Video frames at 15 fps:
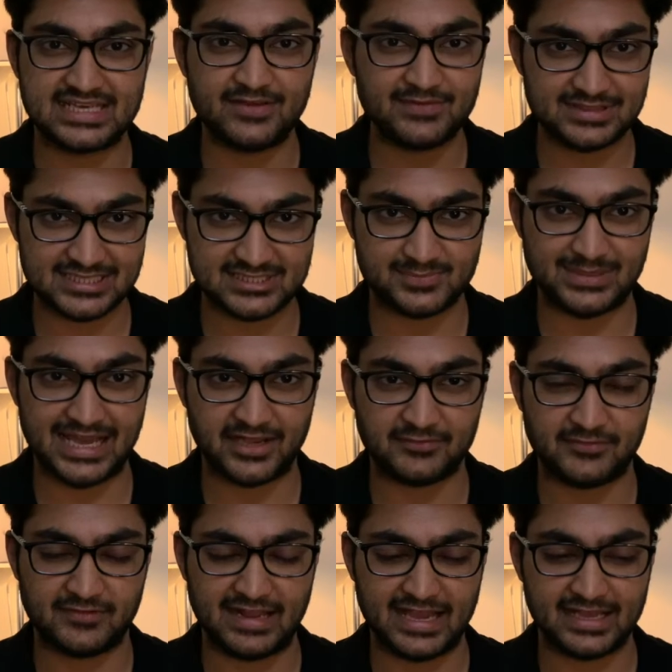given this black
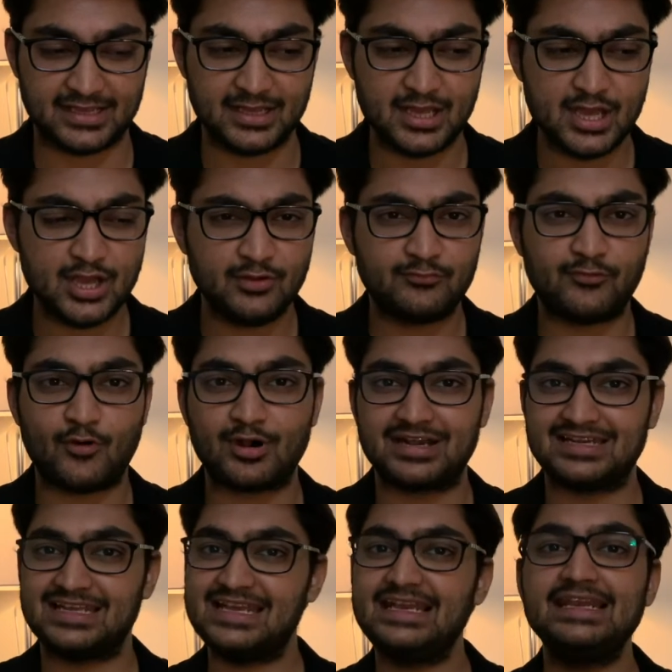flag for
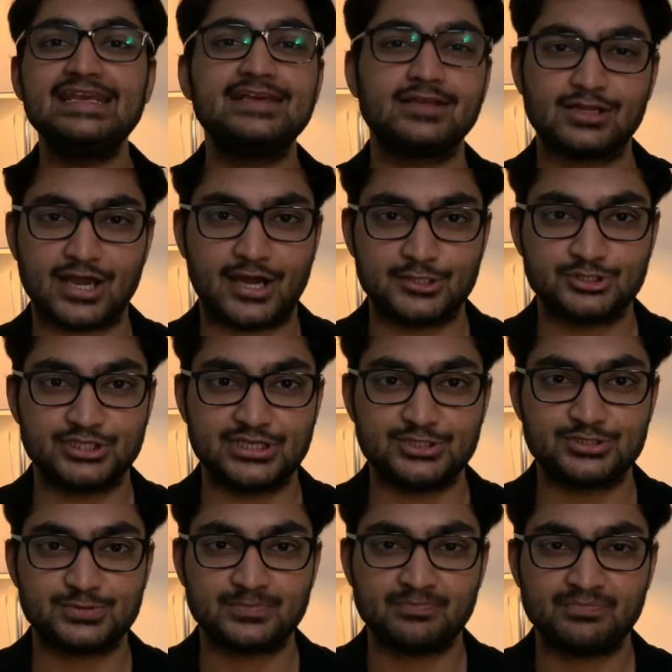an illegal car change.